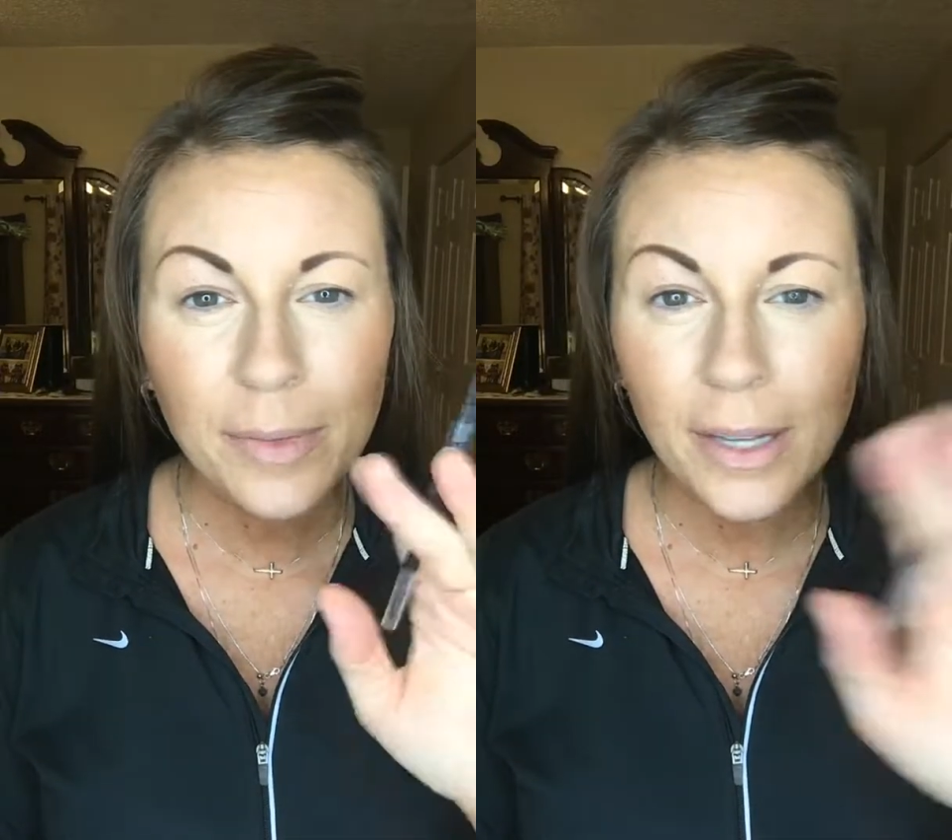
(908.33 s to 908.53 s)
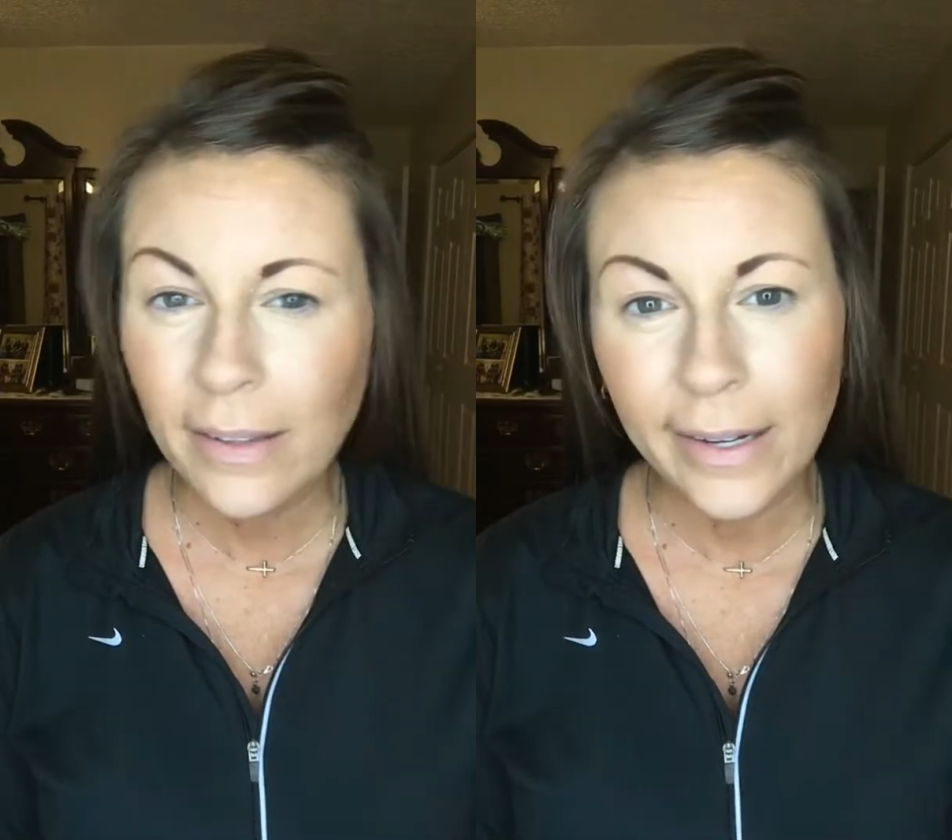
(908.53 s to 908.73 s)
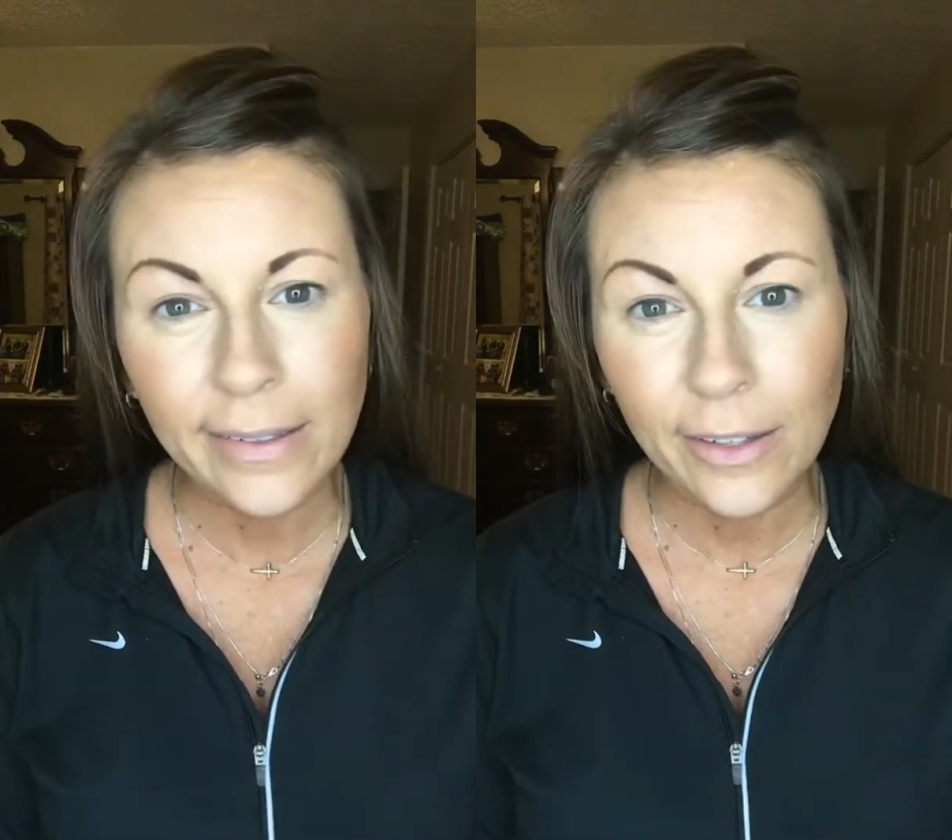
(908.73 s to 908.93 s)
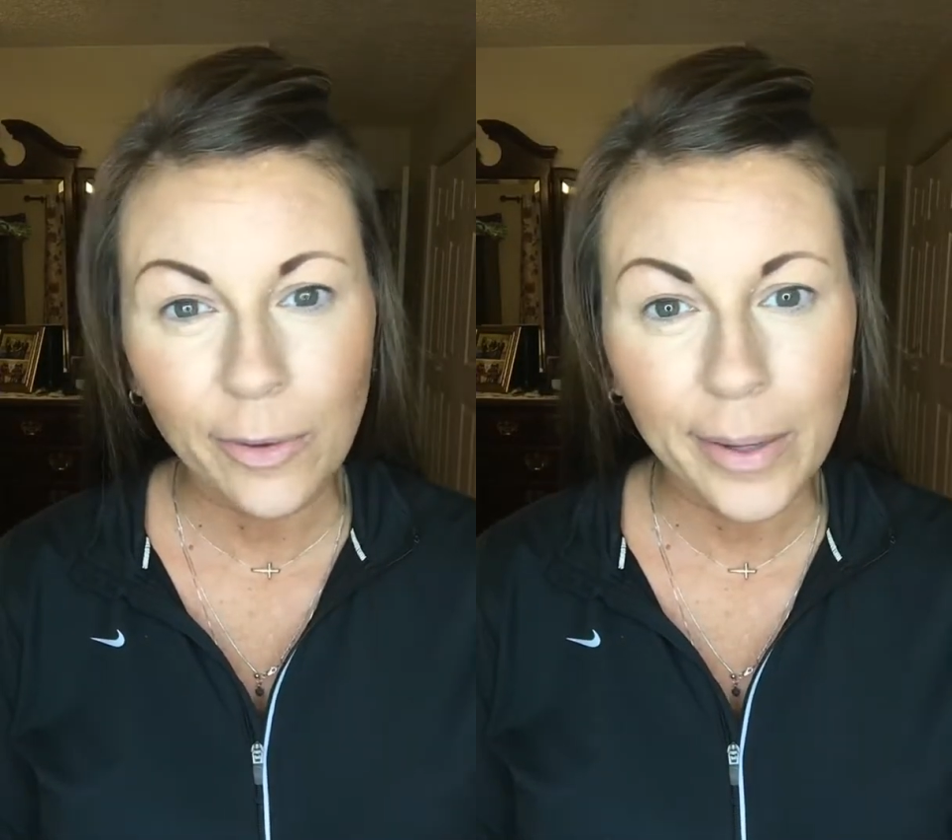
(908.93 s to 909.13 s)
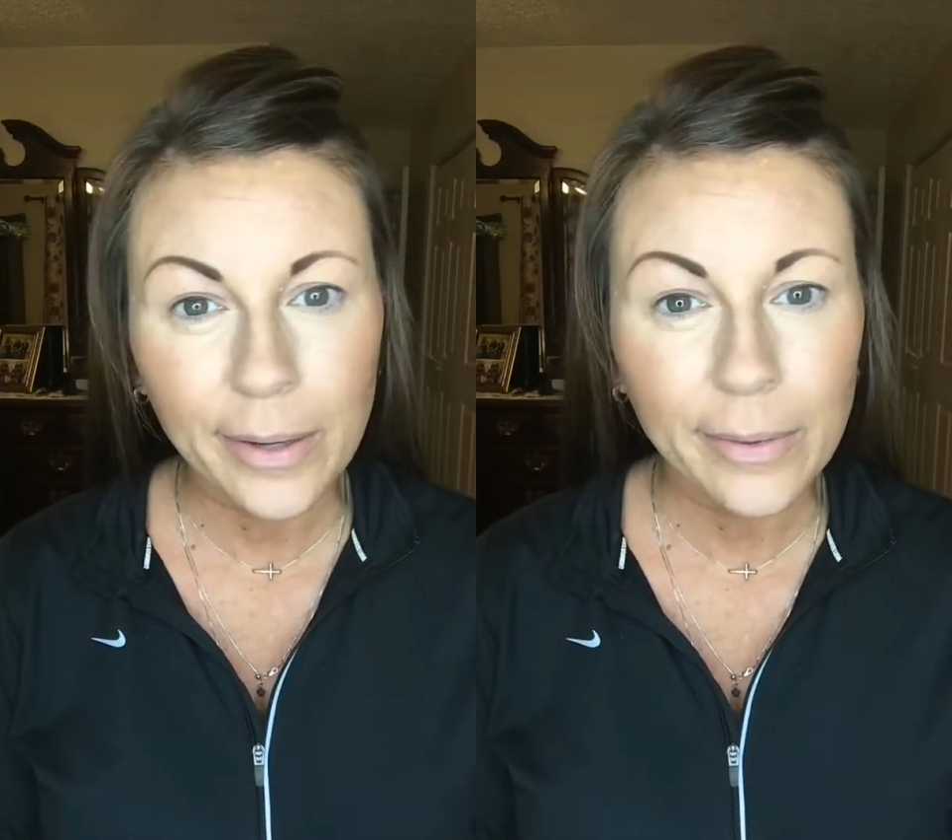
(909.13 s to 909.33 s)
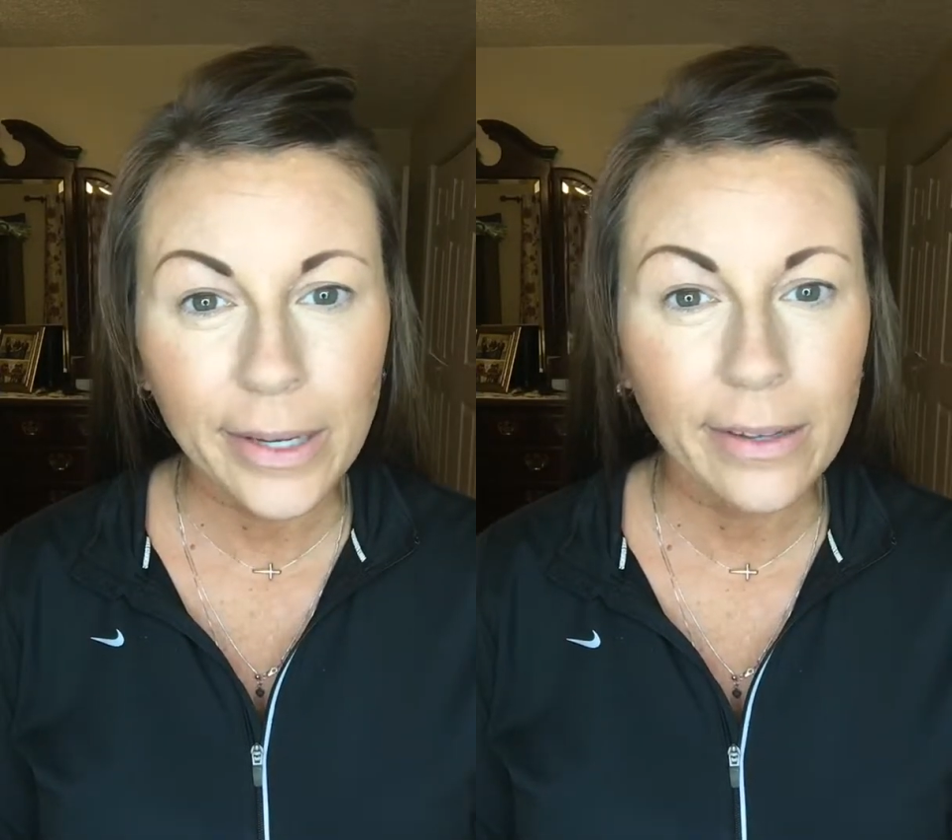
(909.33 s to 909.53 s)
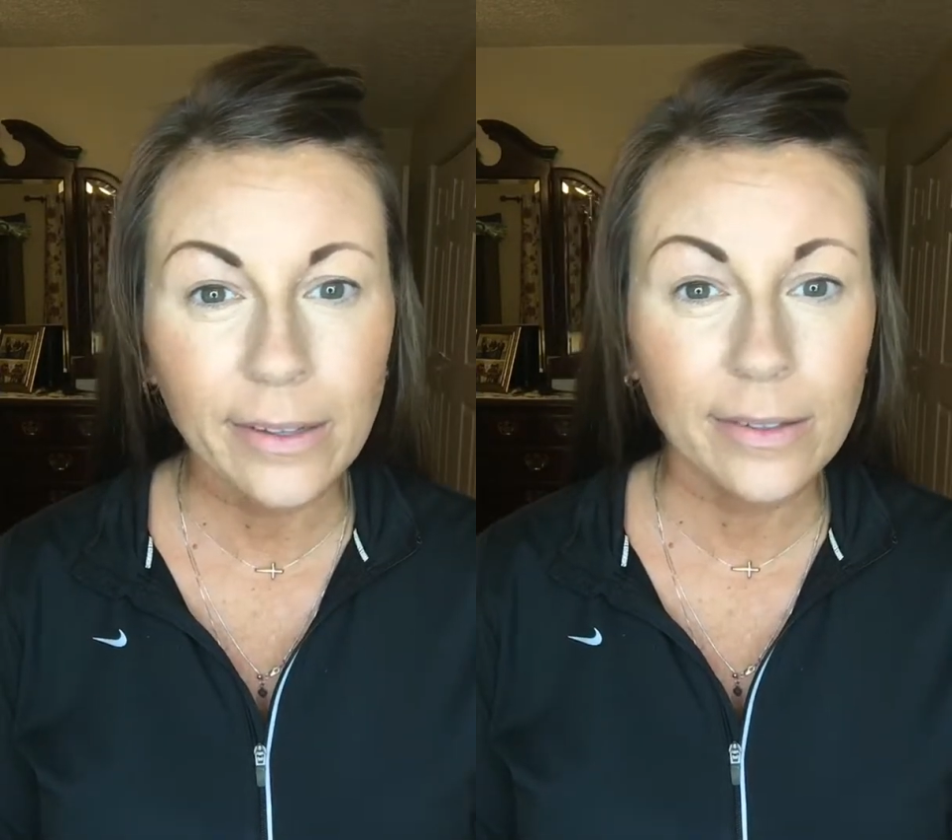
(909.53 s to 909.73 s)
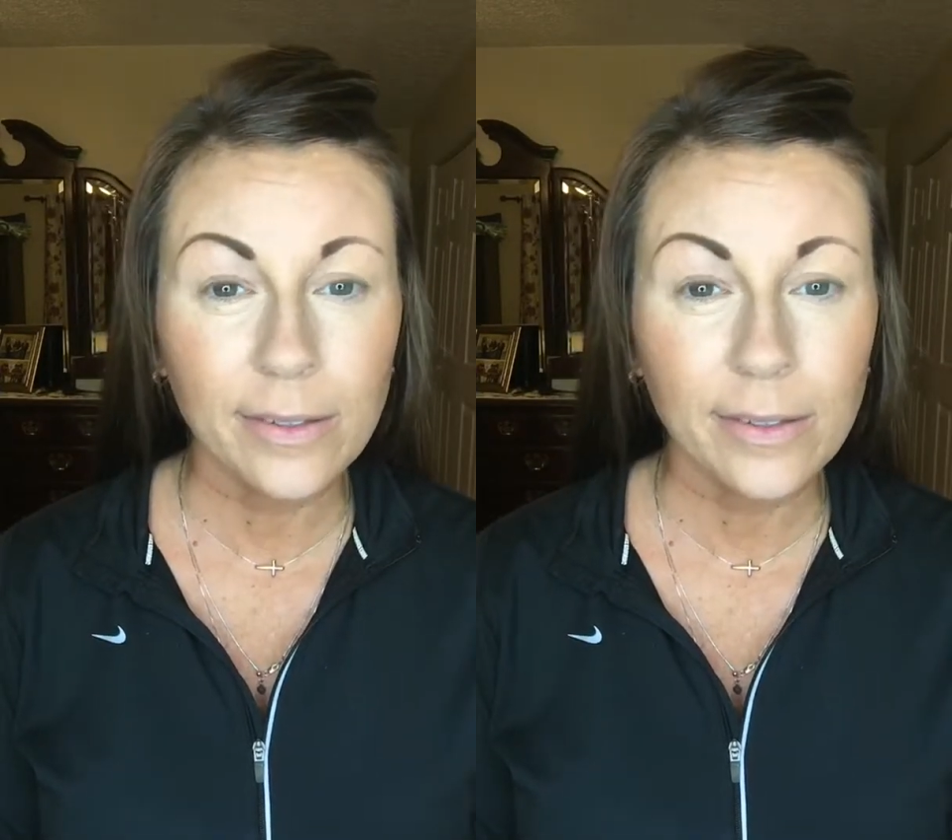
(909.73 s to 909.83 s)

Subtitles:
that like nobody will get